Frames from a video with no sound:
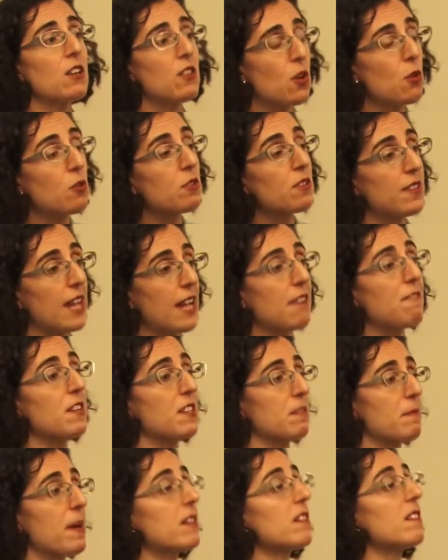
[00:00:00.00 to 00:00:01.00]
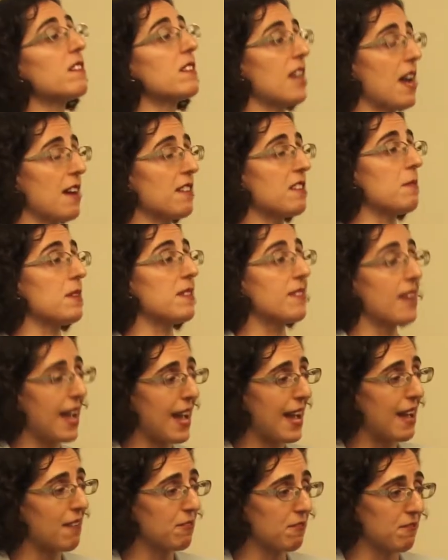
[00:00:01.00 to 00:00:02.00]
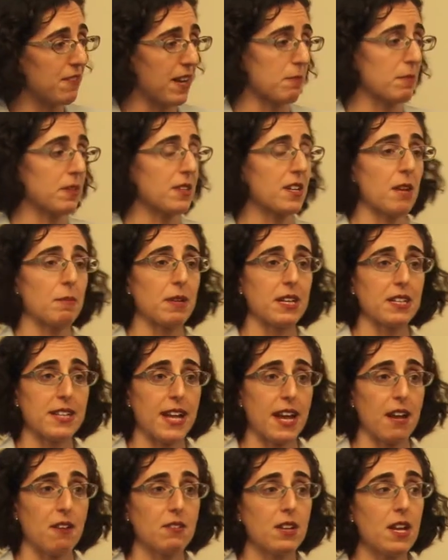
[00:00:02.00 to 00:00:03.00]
those life expectancy estimates have in fact been coming down.